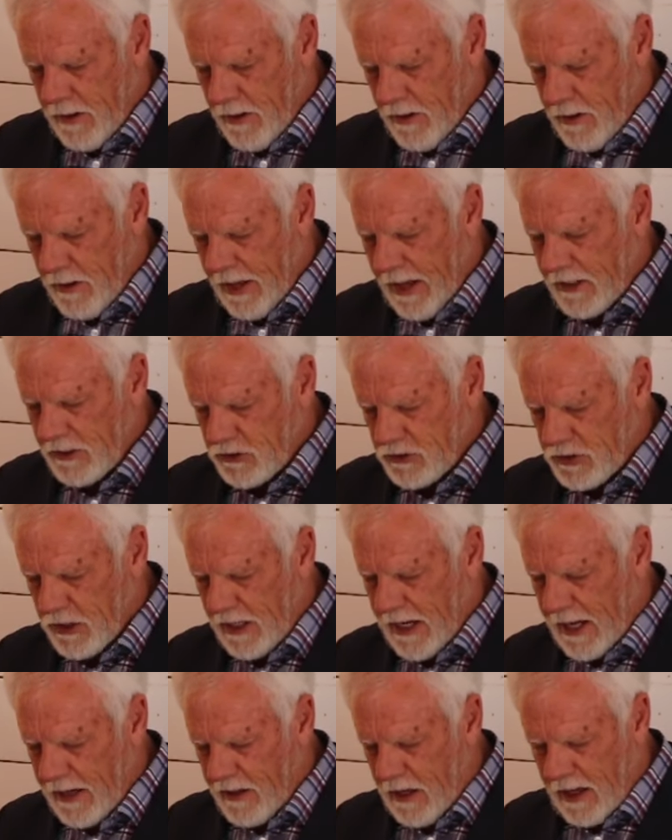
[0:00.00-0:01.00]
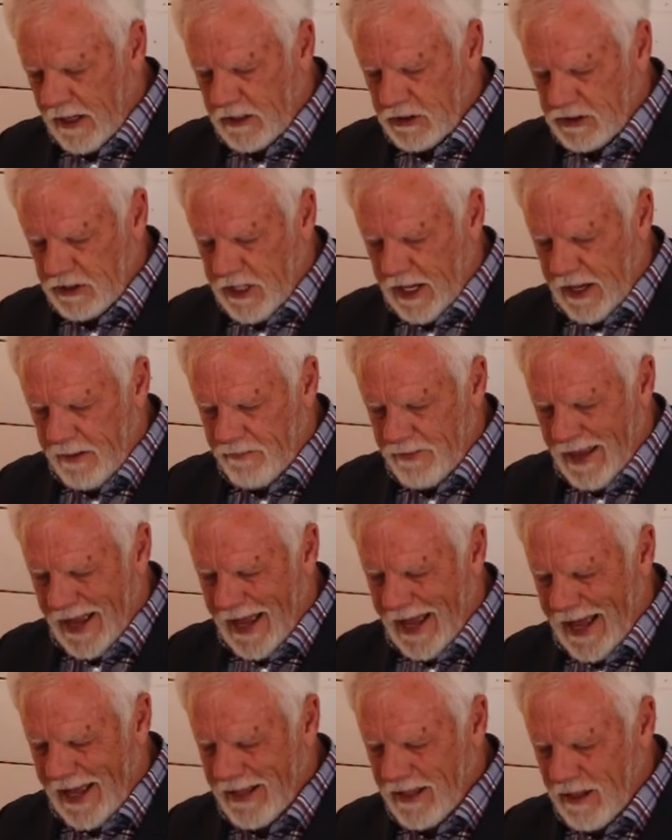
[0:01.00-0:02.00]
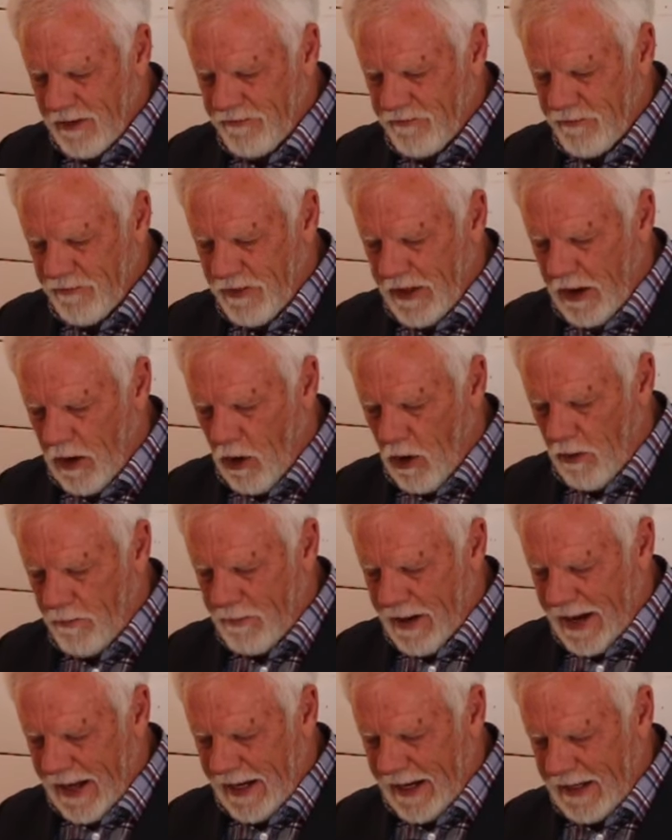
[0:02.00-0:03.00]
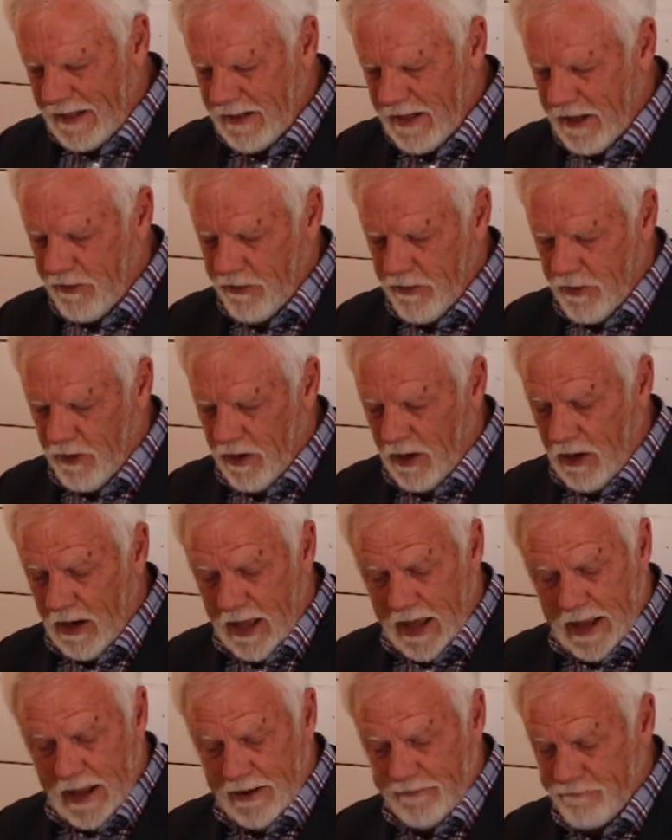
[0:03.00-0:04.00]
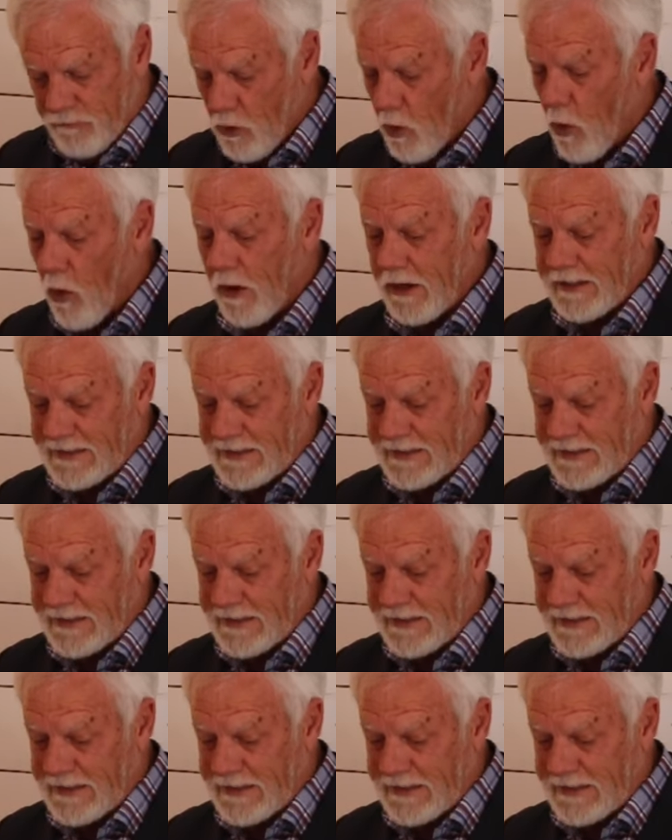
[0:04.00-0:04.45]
yet should I not escape the hand of the Almighty, neither alive nor